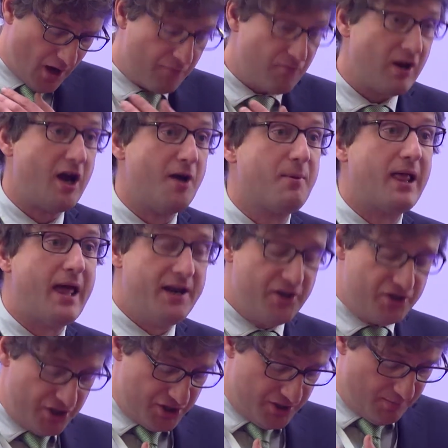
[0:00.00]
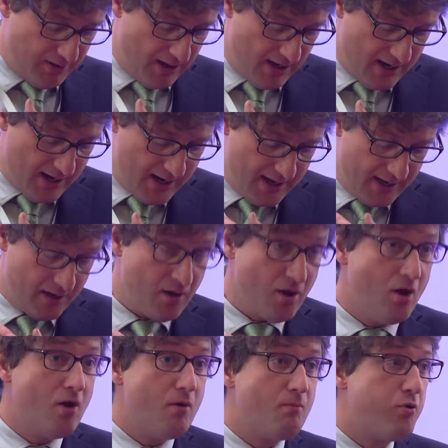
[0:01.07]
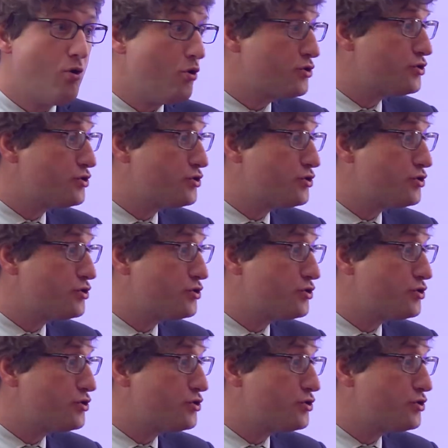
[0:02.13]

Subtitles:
unreliable energy supply, poor